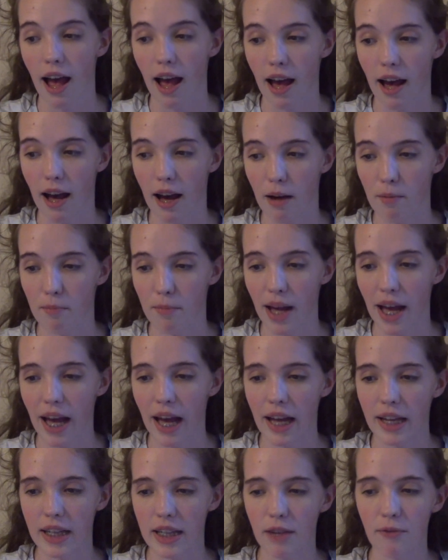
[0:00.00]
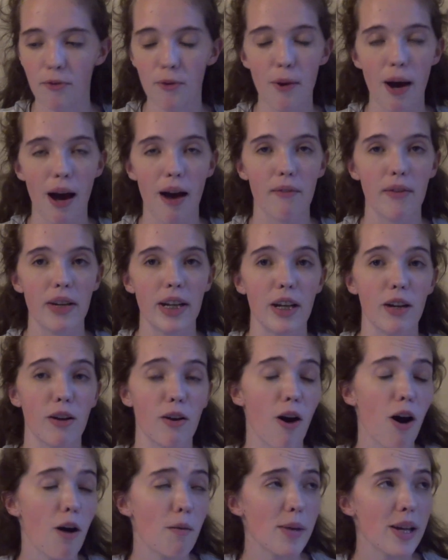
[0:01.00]
And if you have any
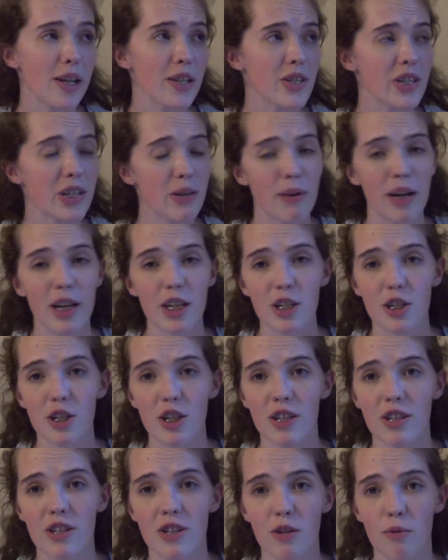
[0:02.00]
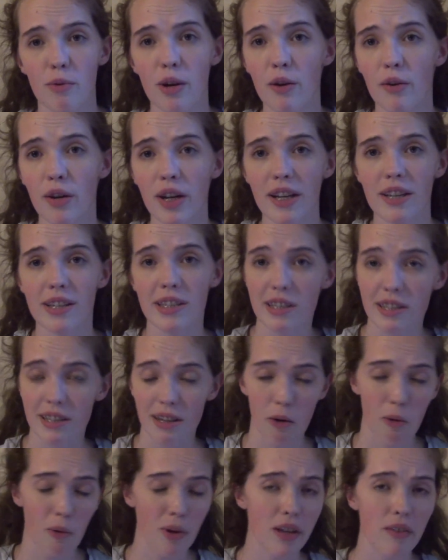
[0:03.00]
comments, questions, queries,
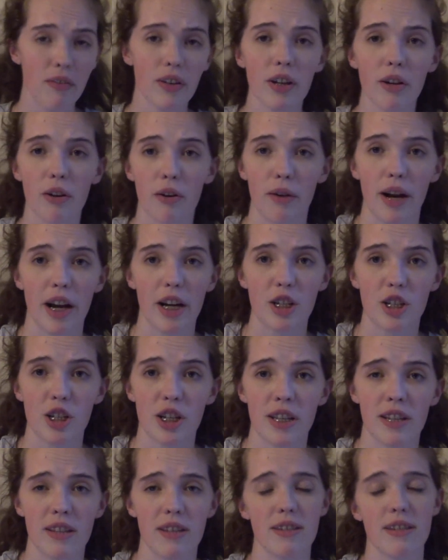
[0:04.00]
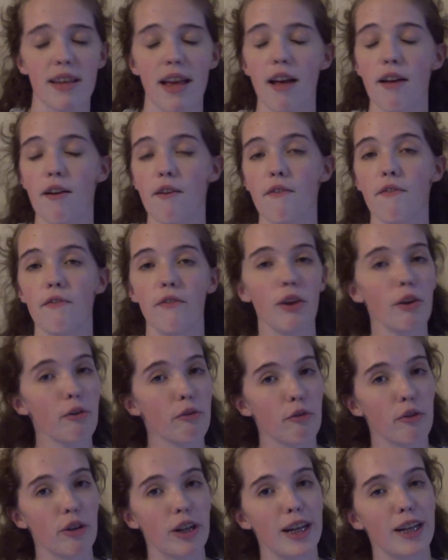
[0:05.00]
or even corrections, feel
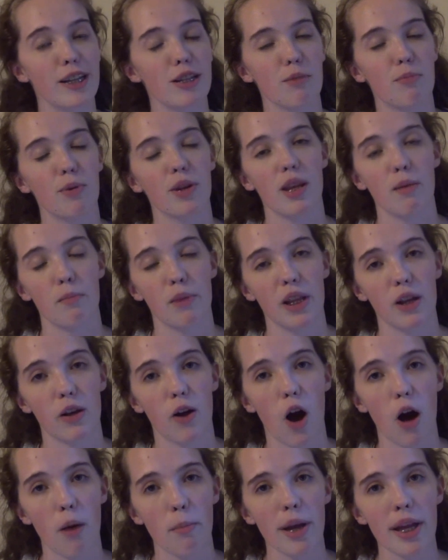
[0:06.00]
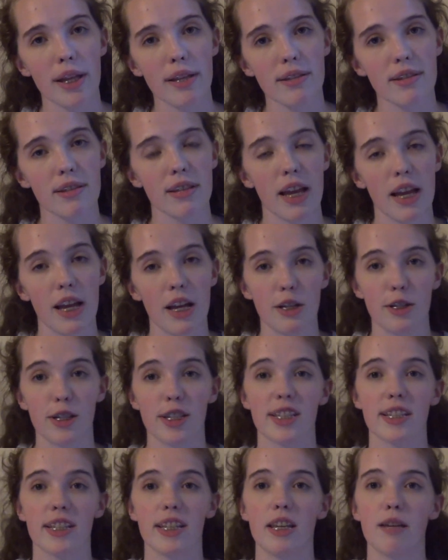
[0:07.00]
free to put them in the comments.
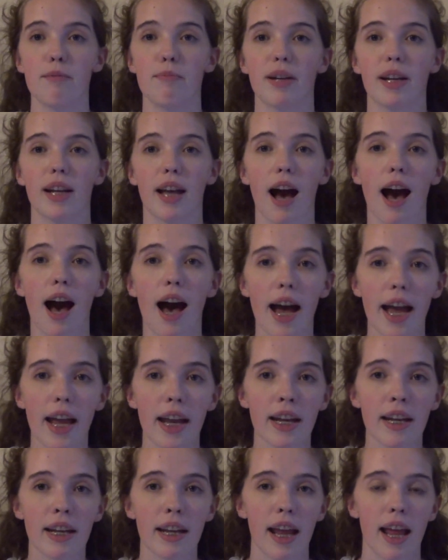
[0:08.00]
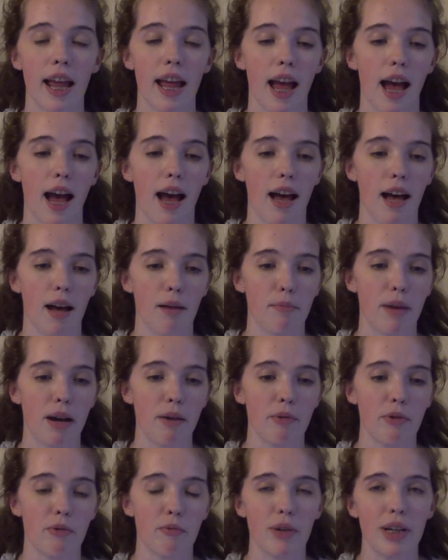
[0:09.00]
Just keep it kind. I
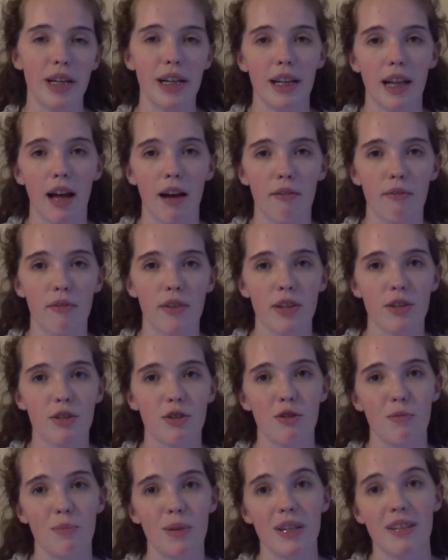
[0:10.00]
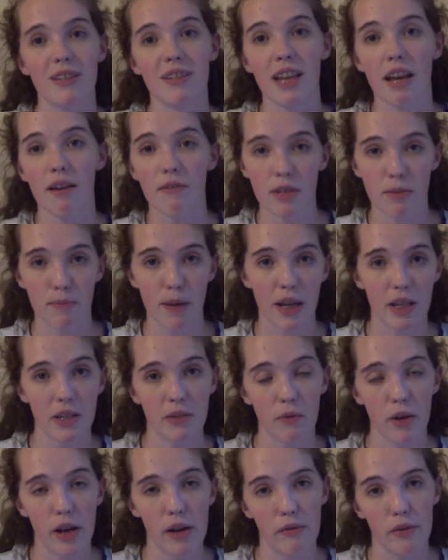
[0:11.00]
would really love this to be a safe space
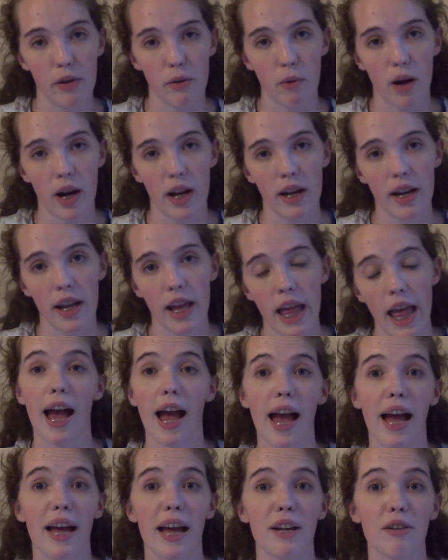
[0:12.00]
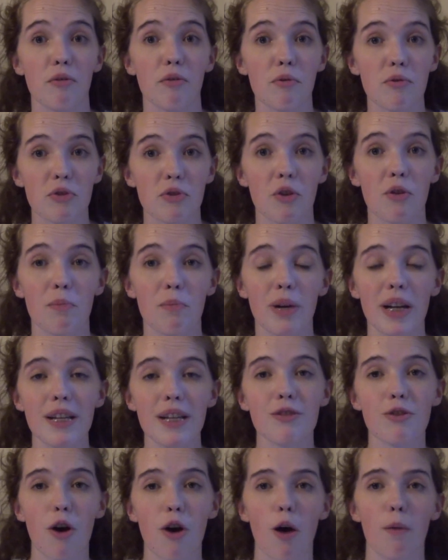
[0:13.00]
for everyone. And also,
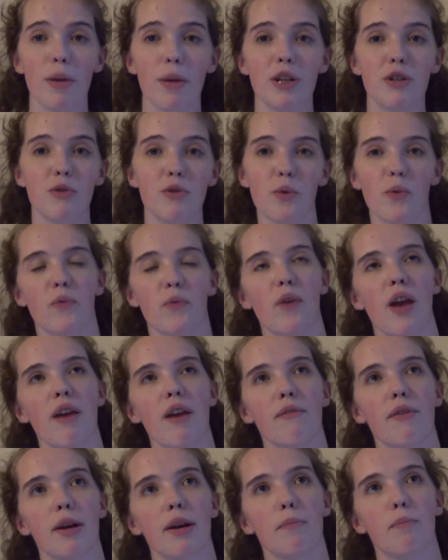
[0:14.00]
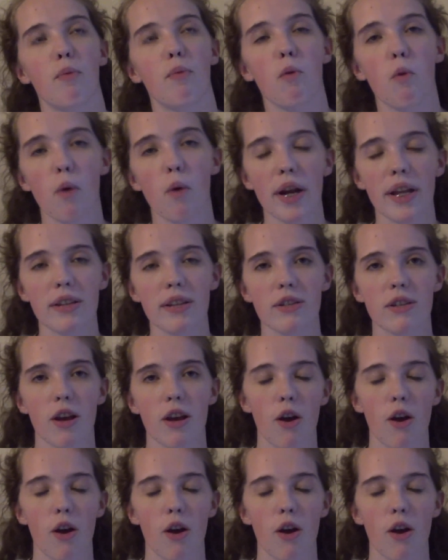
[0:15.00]
please comment your favorite point